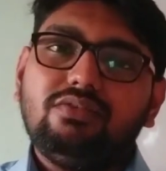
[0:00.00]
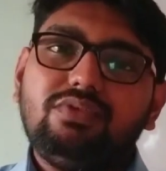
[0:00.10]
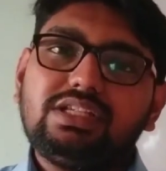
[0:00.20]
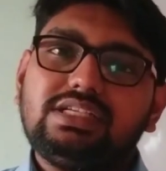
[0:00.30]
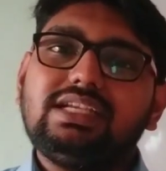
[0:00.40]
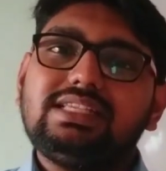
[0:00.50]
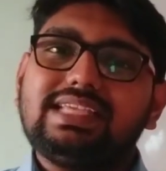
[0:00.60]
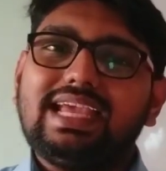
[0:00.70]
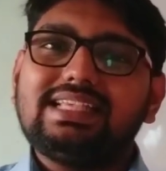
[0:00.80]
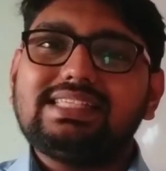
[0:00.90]
which
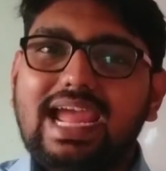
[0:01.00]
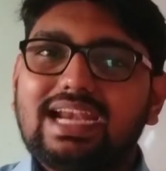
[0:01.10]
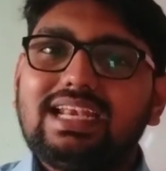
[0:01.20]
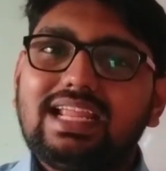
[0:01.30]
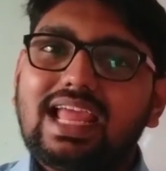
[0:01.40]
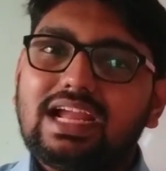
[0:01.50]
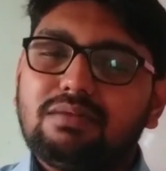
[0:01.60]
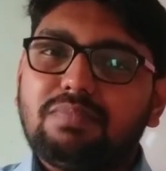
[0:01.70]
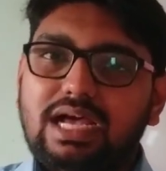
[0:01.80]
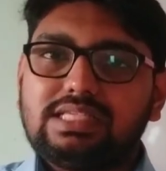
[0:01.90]
is exactly like
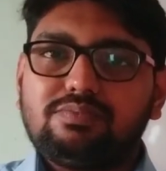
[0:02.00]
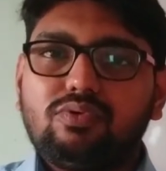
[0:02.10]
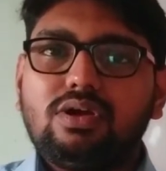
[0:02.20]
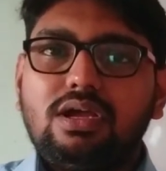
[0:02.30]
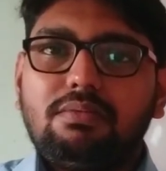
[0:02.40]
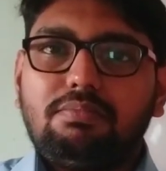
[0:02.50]
a passbook,